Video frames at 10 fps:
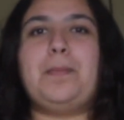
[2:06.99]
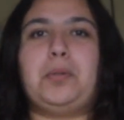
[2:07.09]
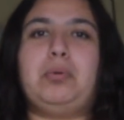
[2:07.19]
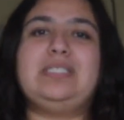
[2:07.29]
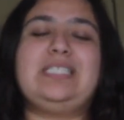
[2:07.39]

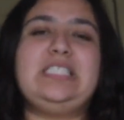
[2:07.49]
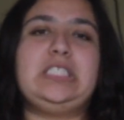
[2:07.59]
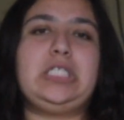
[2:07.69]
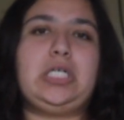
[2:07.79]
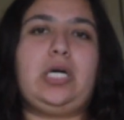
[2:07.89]
But once I
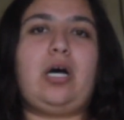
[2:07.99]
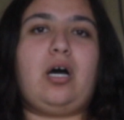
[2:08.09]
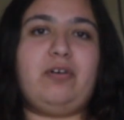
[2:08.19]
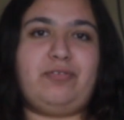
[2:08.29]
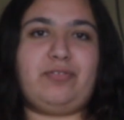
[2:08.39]
took
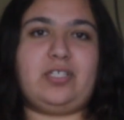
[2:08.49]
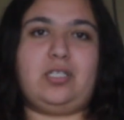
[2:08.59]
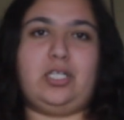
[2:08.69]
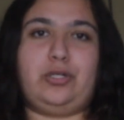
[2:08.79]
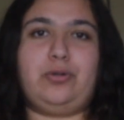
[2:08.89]
off the
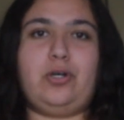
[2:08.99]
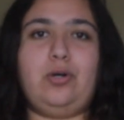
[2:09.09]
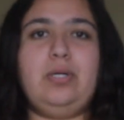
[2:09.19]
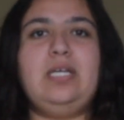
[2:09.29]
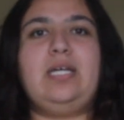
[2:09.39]

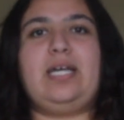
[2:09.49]
logo